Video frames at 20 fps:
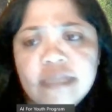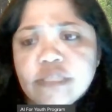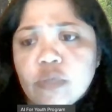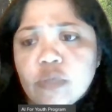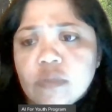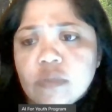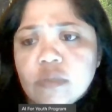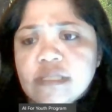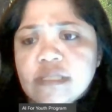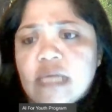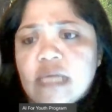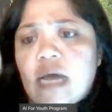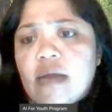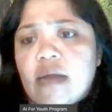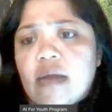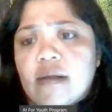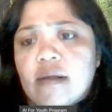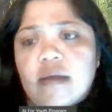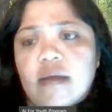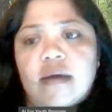Please use
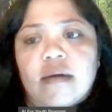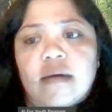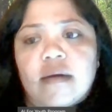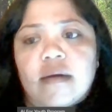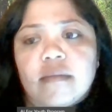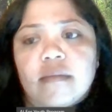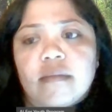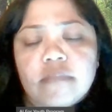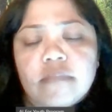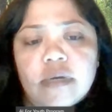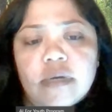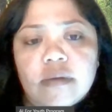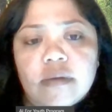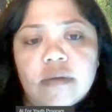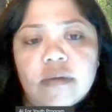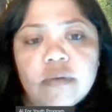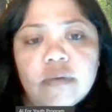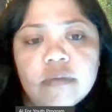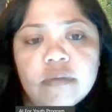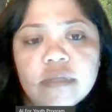our,
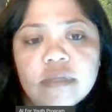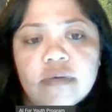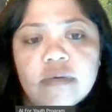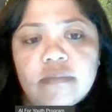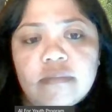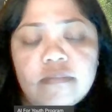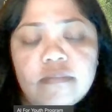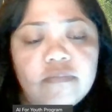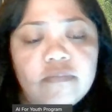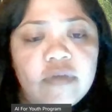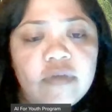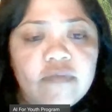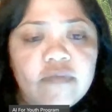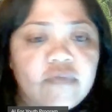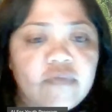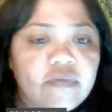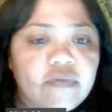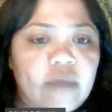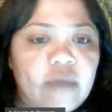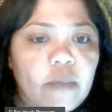
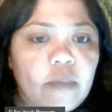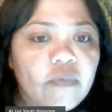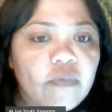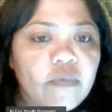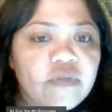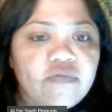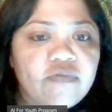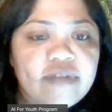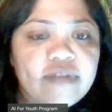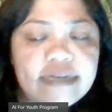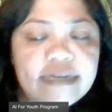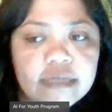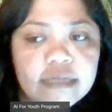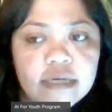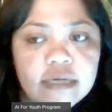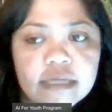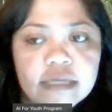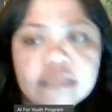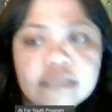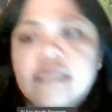we've come up with
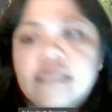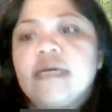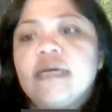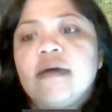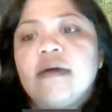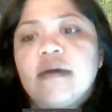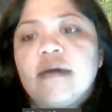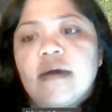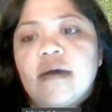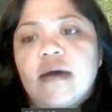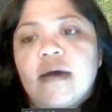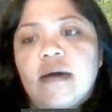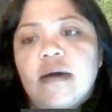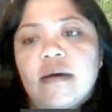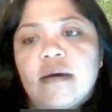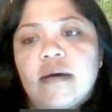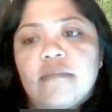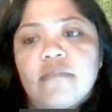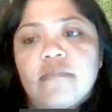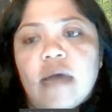filters.
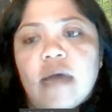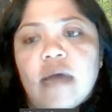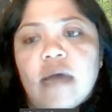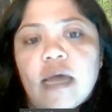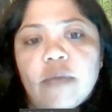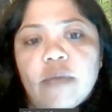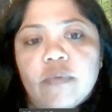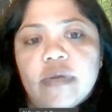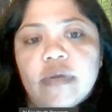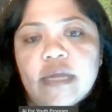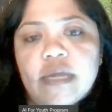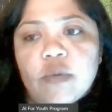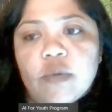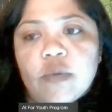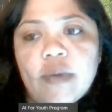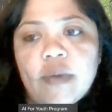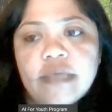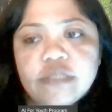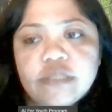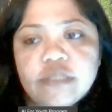I would
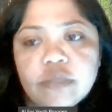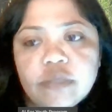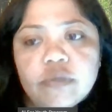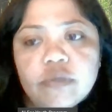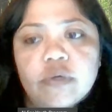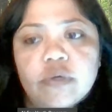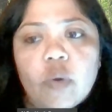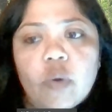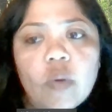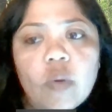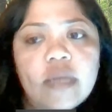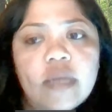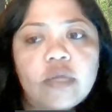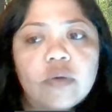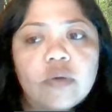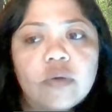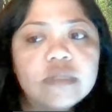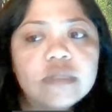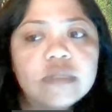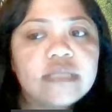request you to go
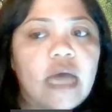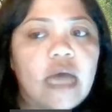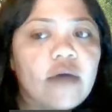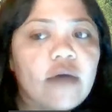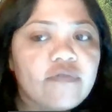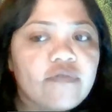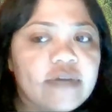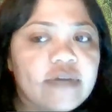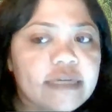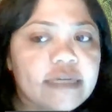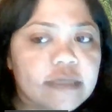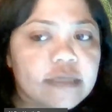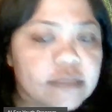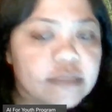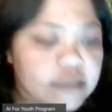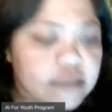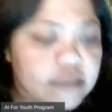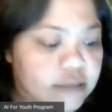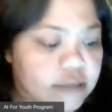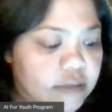and use our
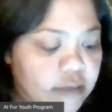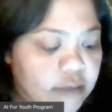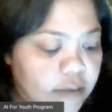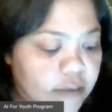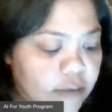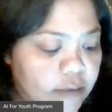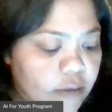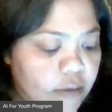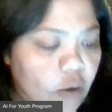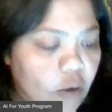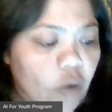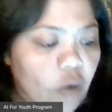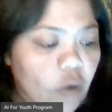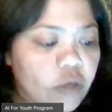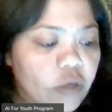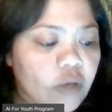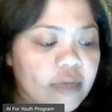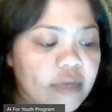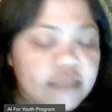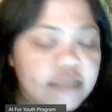filters
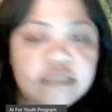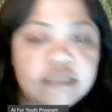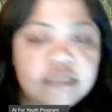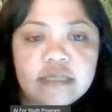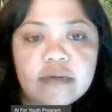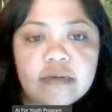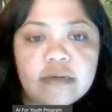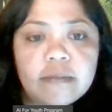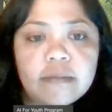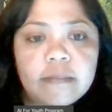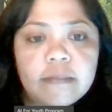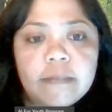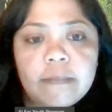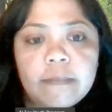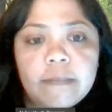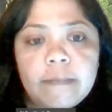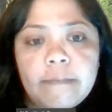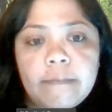on your Insta.